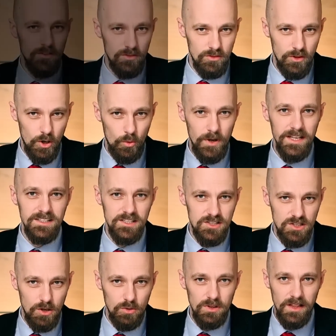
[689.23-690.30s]
Knowing the
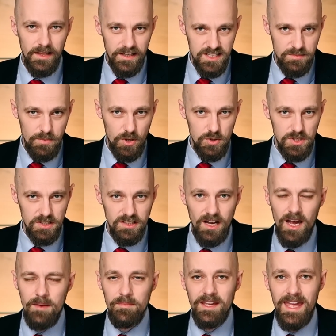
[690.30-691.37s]
total exposure
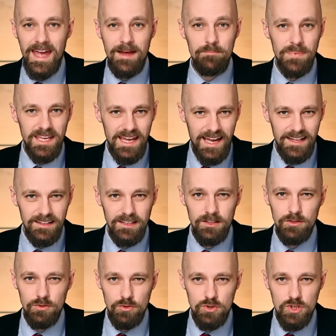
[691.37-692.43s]
time can be handy
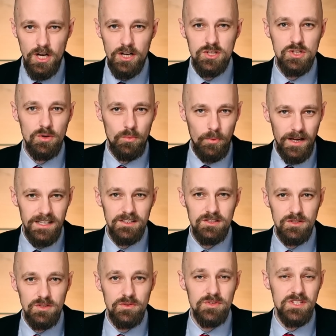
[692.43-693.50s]
to judge whether
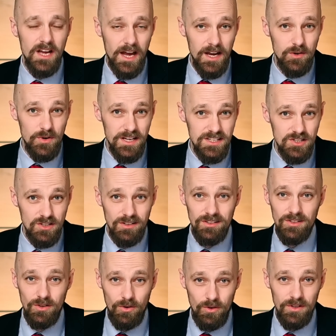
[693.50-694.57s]
to use high-res
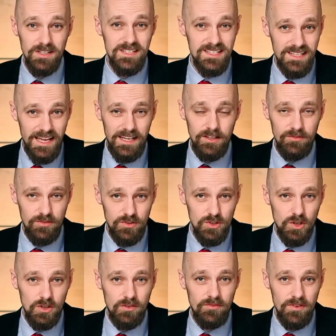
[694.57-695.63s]
shot or the standard
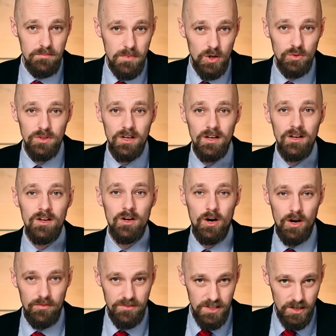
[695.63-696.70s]
photography mode
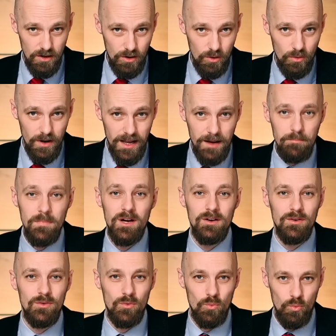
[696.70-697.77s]
of the
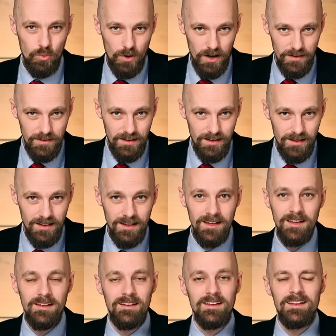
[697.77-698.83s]
OM-1.
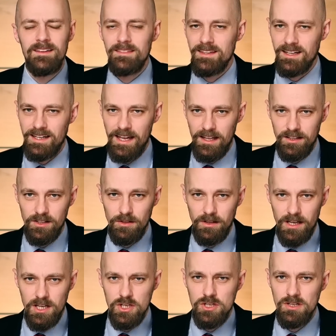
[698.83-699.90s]
The
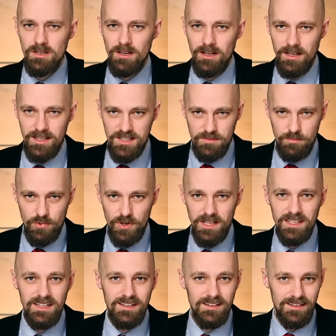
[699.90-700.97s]
calculation is
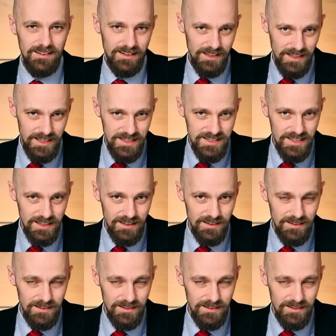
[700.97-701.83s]
pretty easy.